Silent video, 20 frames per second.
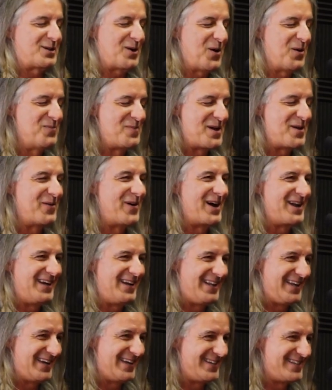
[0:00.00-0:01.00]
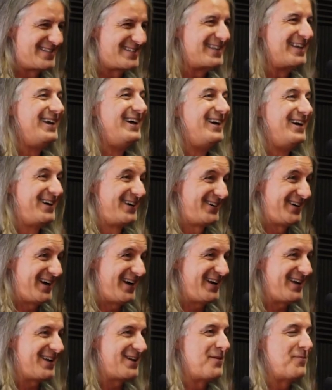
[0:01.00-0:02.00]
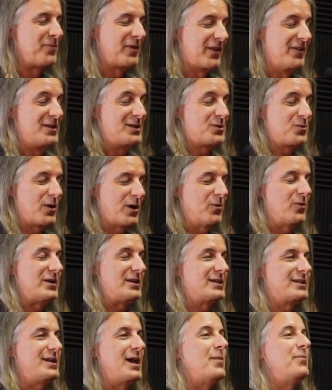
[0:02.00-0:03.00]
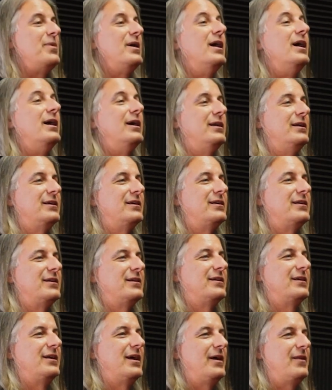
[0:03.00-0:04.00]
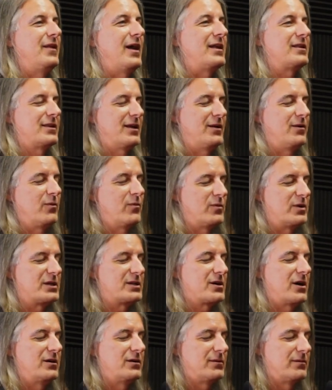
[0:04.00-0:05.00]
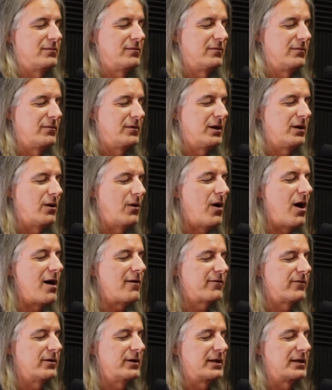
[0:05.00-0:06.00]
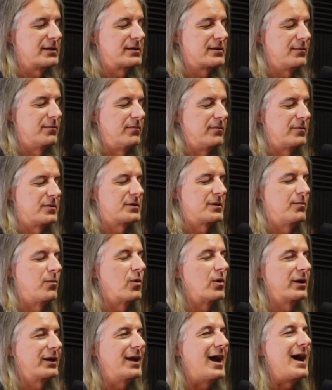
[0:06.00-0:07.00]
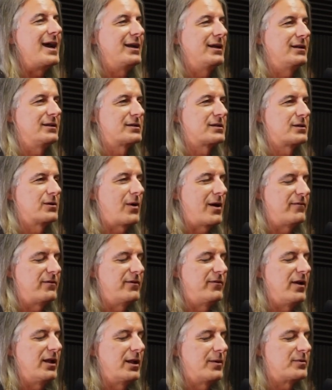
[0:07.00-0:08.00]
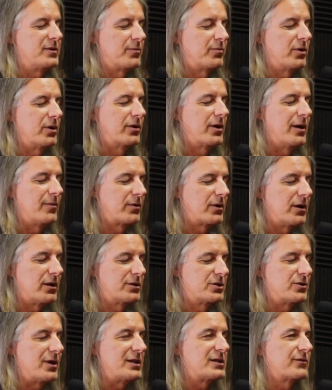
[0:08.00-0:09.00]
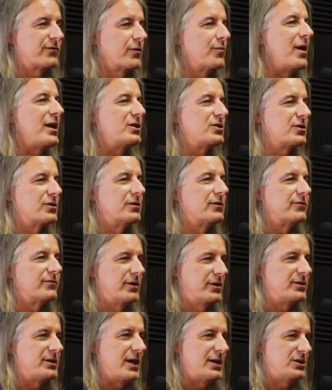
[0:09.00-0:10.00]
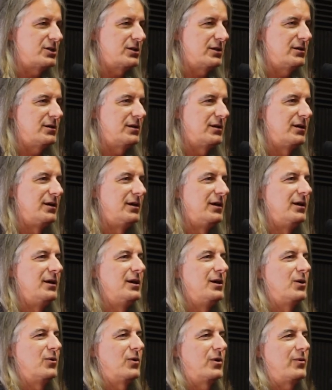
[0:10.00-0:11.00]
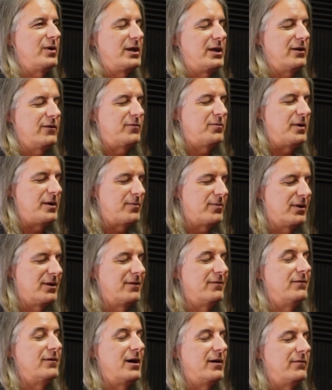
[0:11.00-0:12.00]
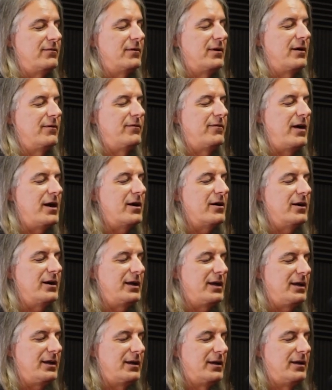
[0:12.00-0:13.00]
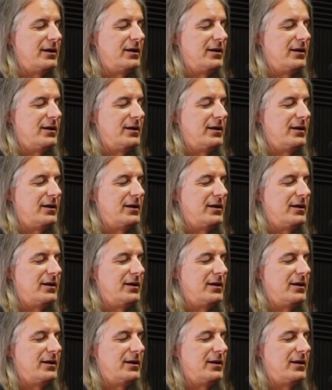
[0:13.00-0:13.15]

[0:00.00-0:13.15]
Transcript: told me what it is, right? Right. And this is where we step in, and that and we start, you know, offering some some more guidance. So I've yeah. developed a program called transformational flotation, mm -hmm. where we give people a, a, a very